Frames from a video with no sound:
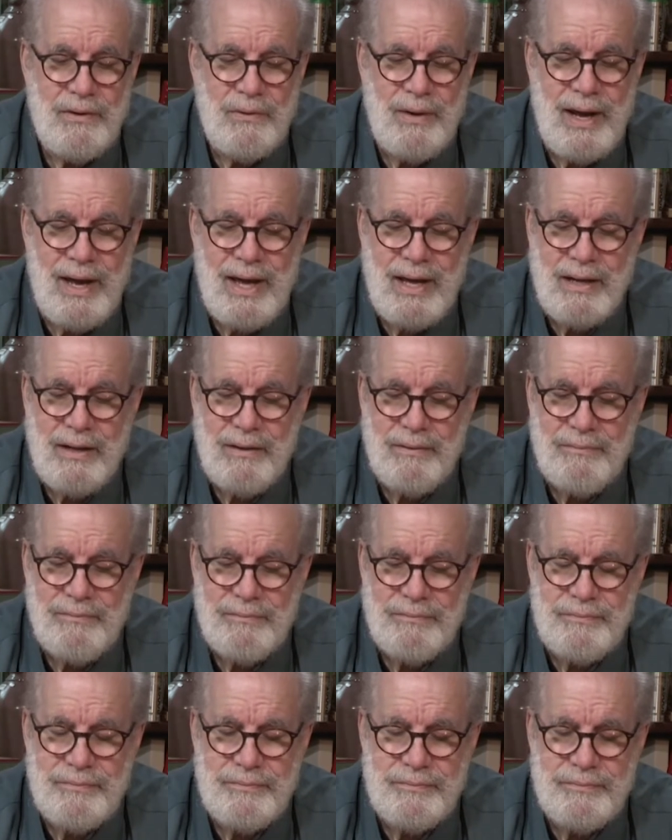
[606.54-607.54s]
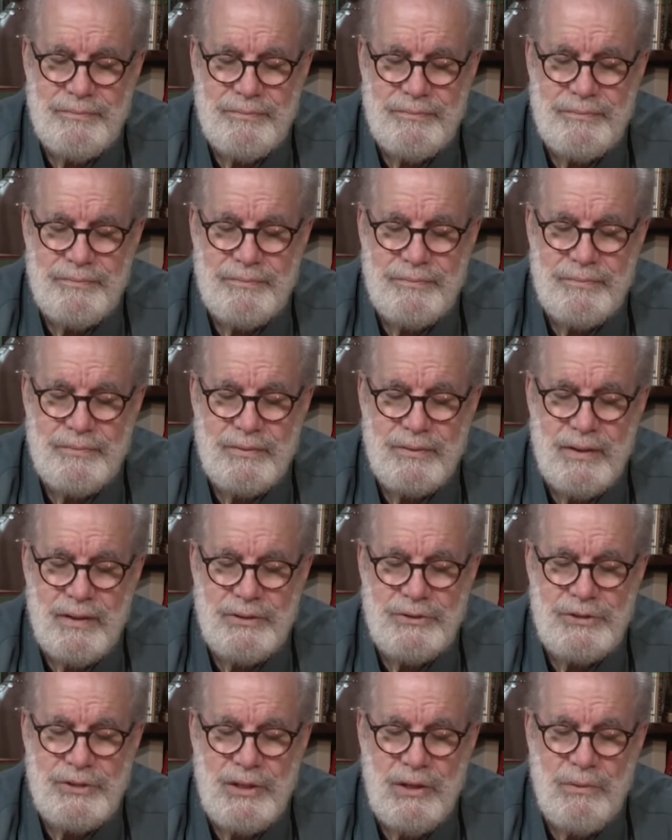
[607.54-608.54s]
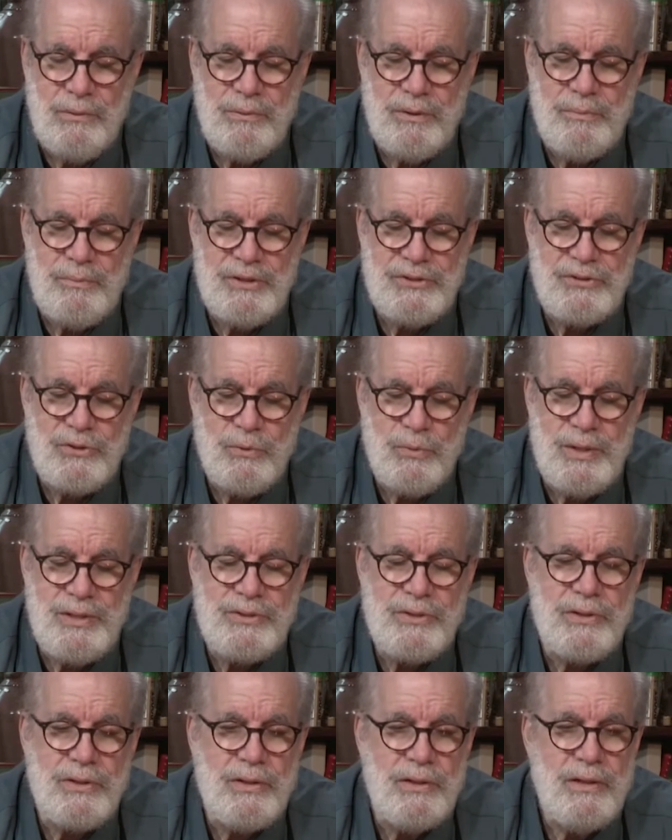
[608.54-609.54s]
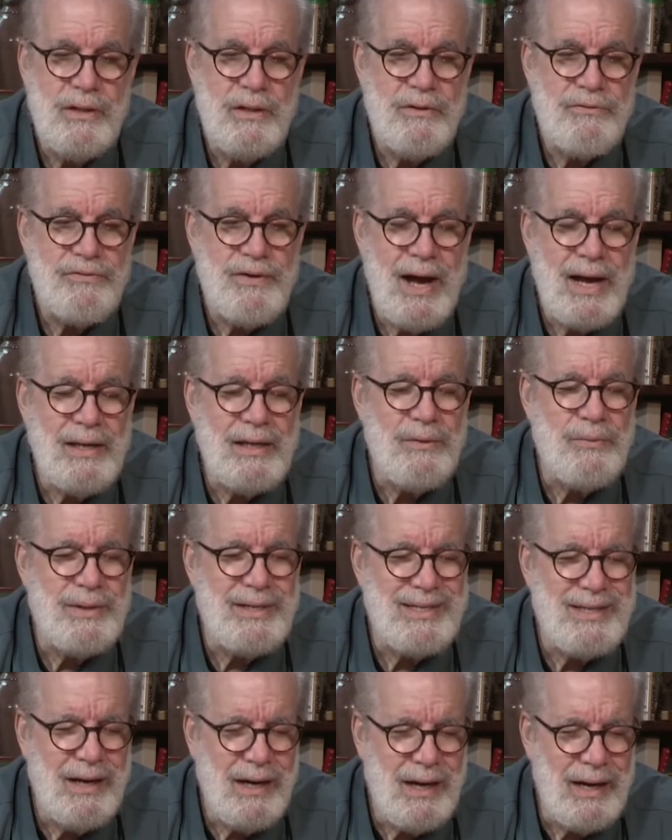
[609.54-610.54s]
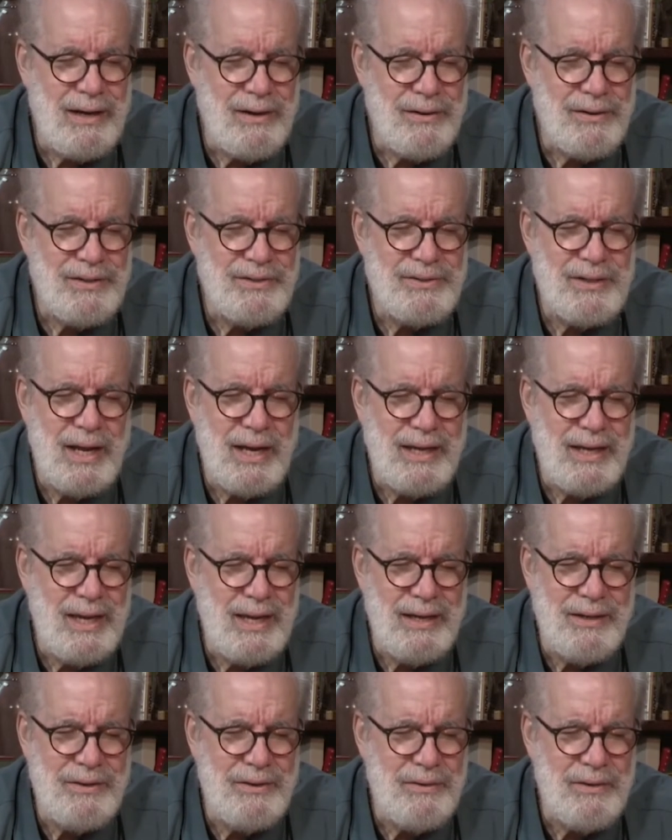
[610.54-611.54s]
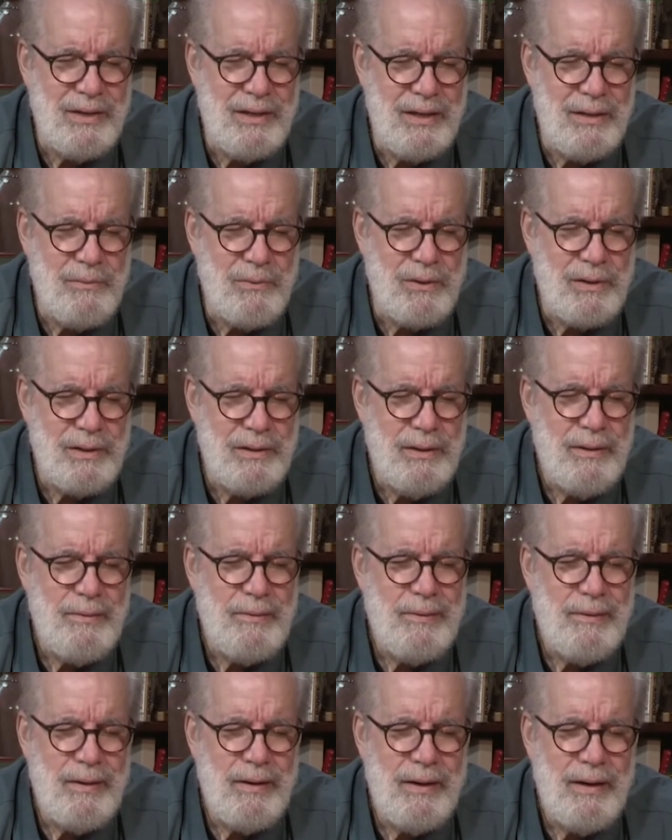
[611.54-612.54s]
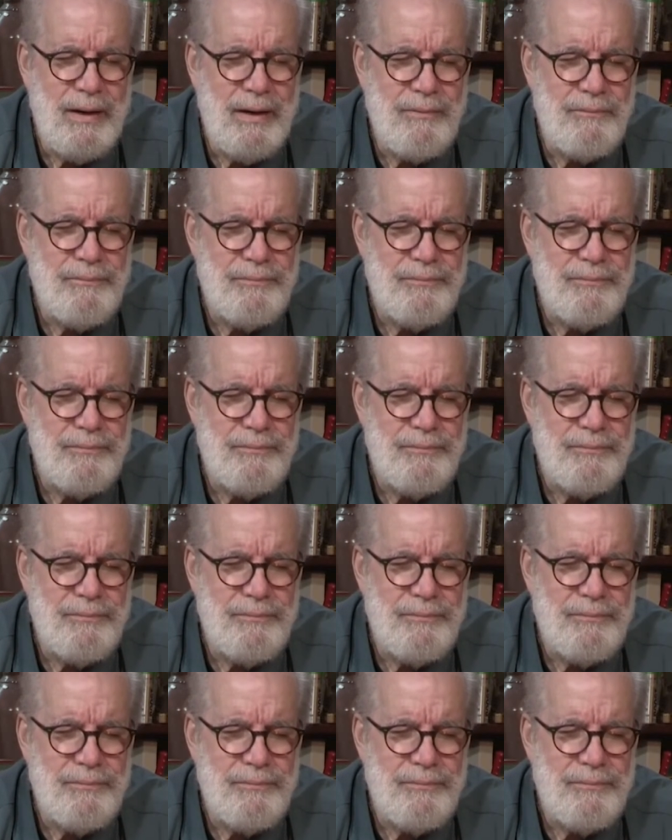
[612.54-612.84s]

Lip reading: had a show when Mr. Wizard finally retired. He said, I can't do it anymore. I